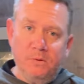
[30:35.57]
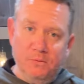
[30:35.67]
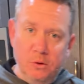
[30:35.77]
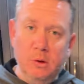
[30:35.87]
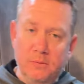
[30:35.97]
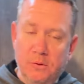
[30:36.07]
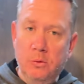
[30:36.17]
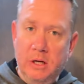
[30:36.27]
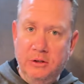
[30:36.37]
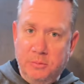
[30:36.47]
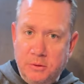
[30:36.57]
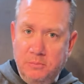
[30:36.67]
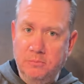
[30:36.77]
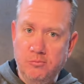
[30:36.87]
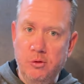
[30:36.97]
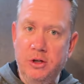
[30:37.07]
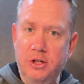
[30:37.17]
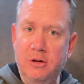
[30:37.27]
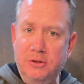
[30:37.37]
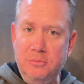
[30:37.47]
If you work for Wisps, reach
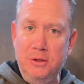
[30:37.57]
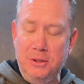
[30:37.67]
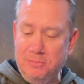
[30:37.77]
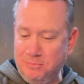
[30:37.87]
out to me.